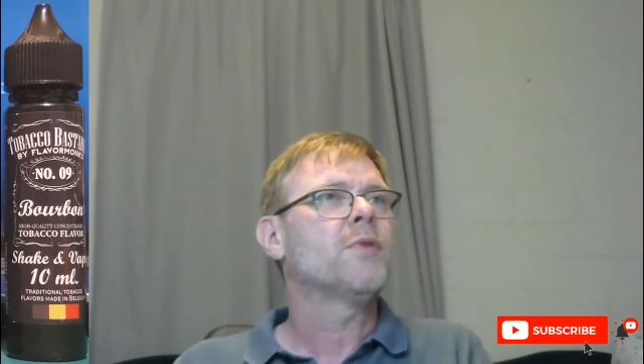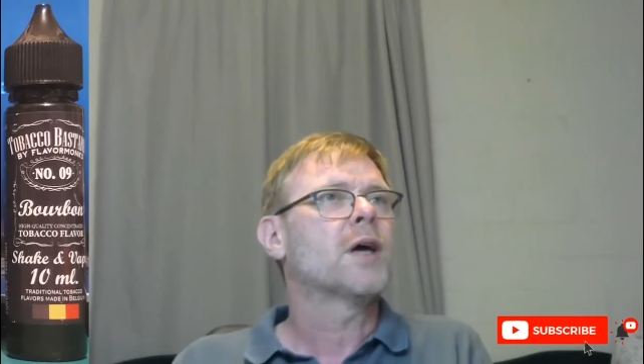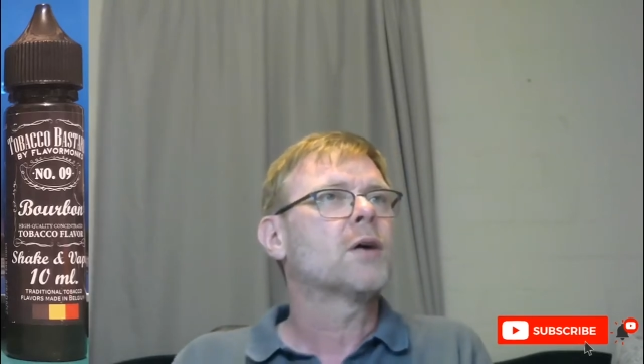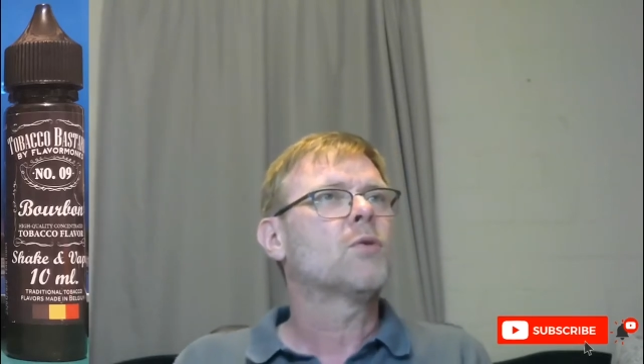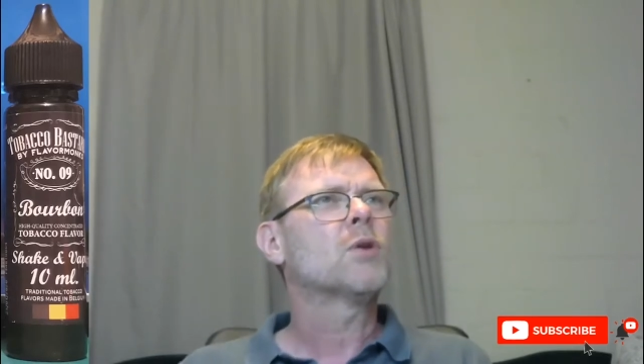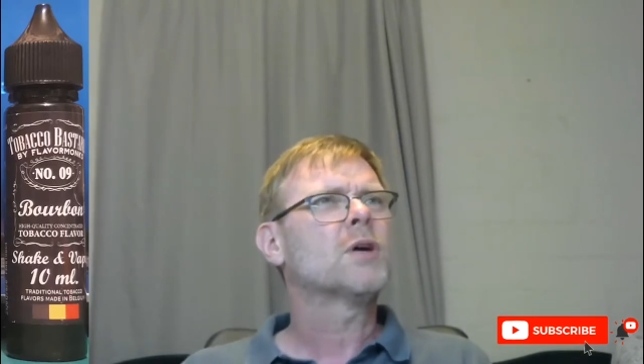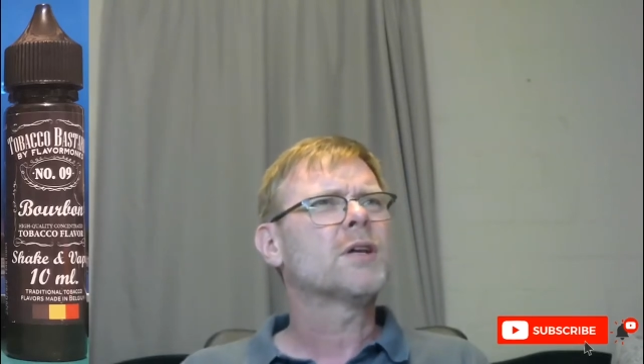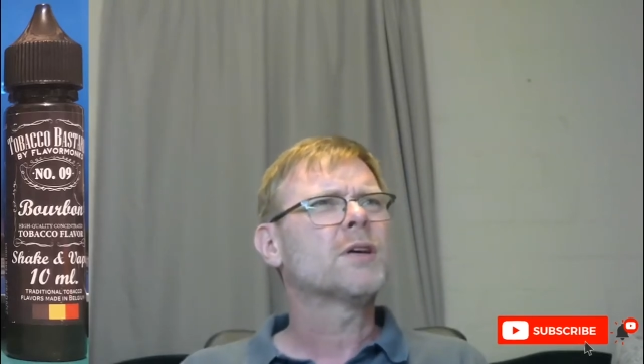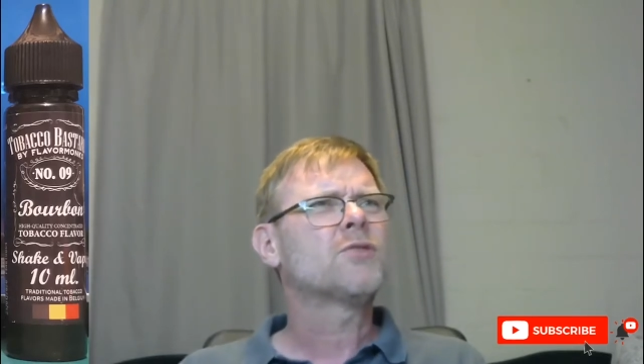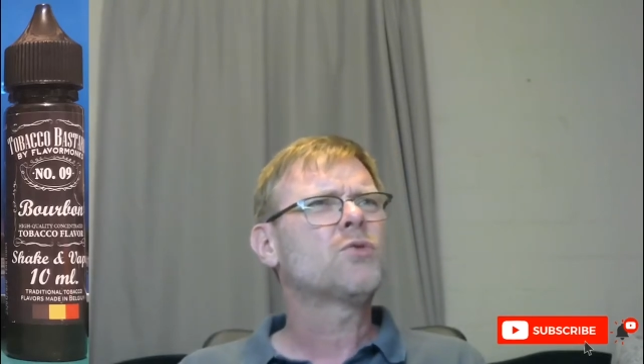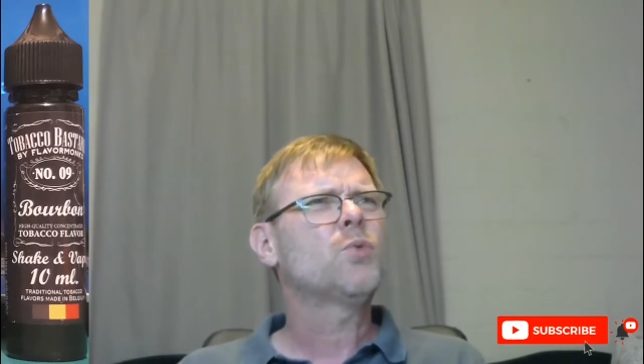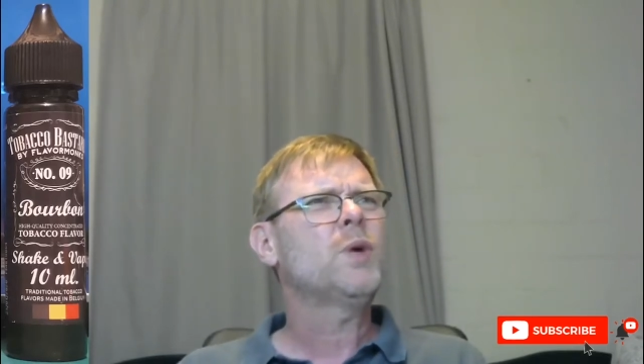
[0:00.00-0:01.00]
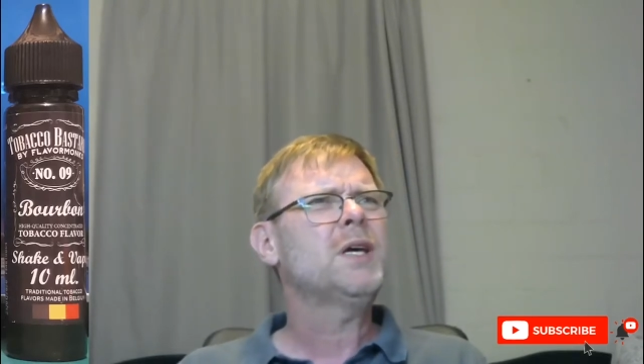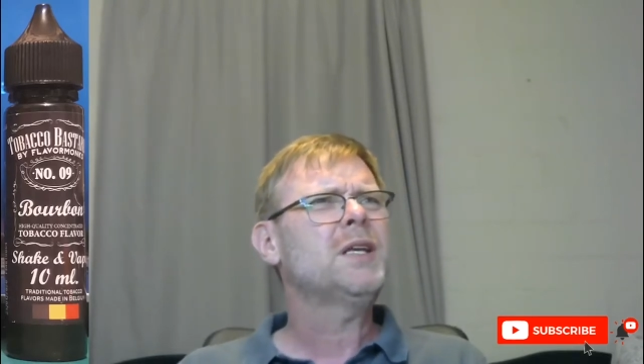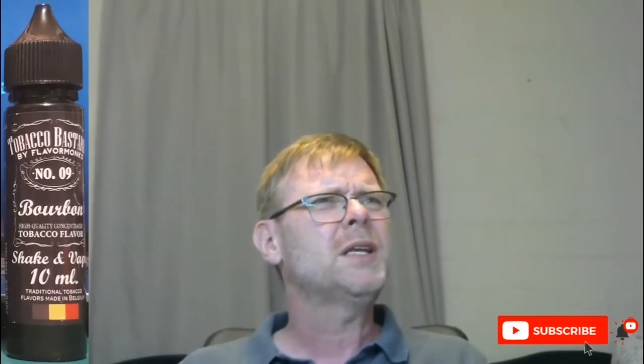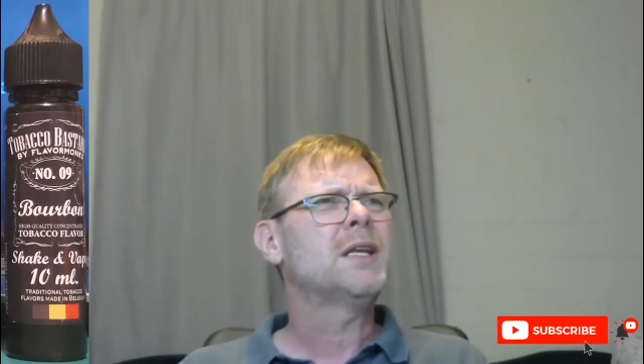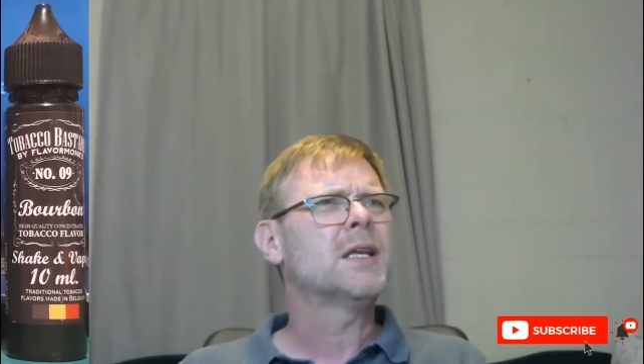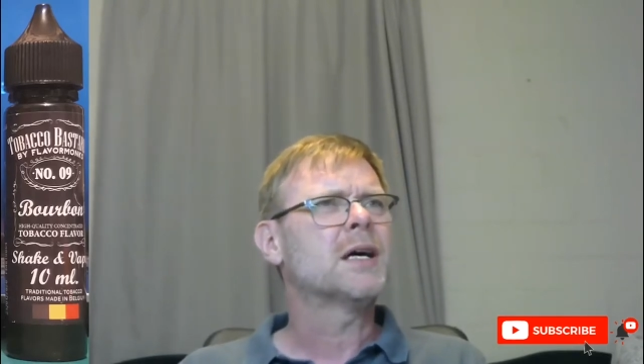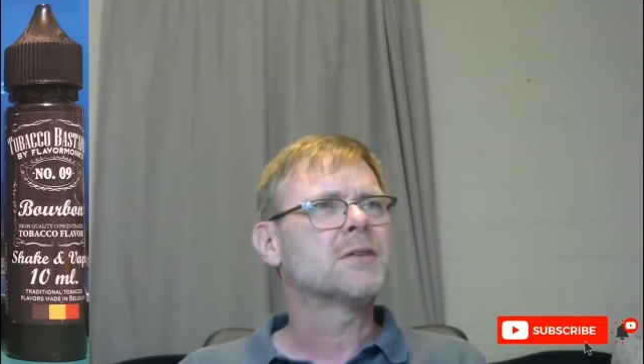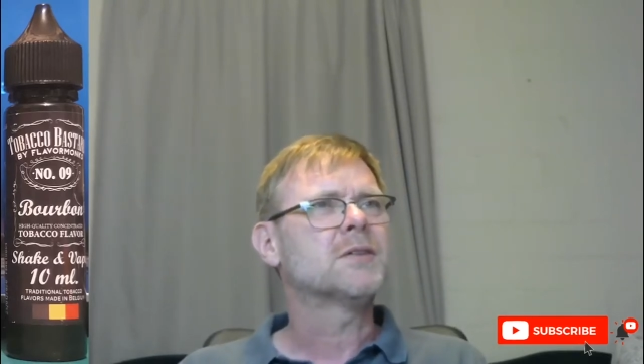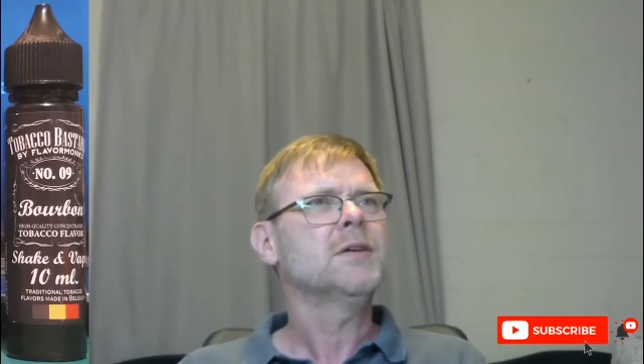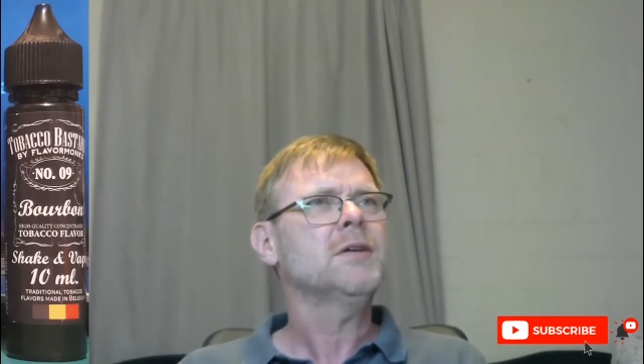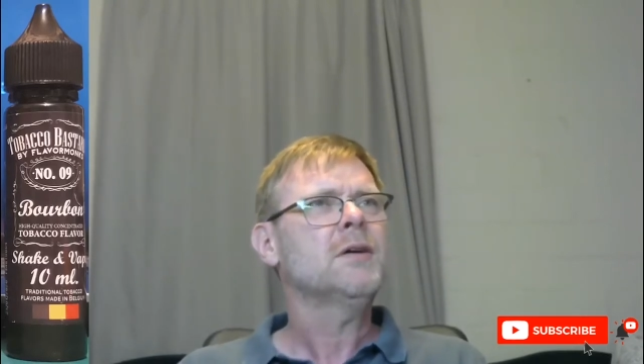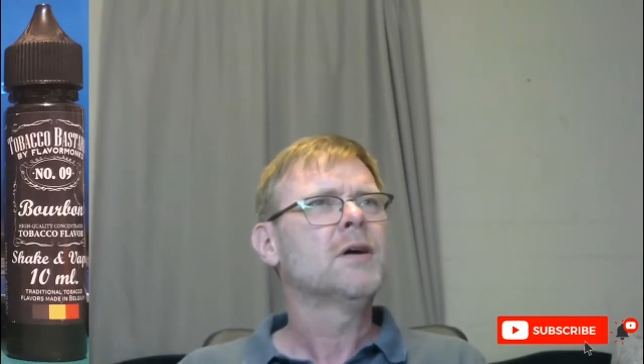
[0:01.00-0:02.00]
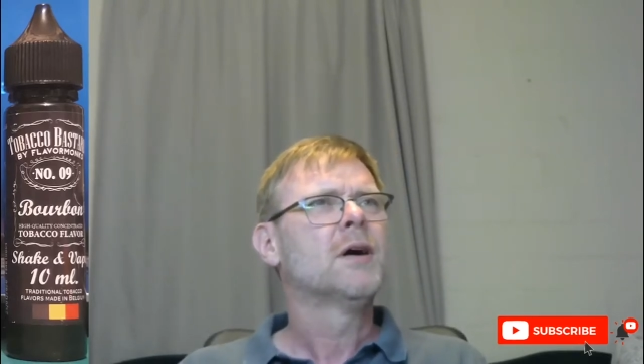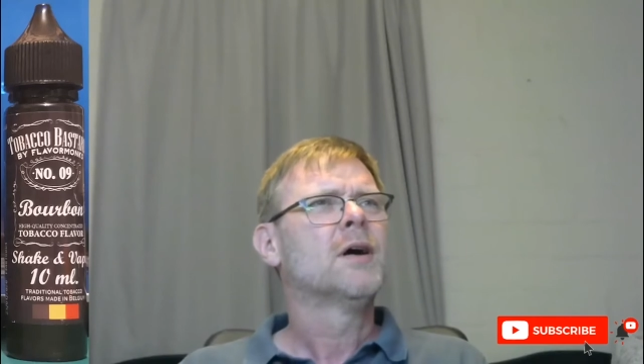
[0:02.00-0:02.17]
They call it a sweet, nutty,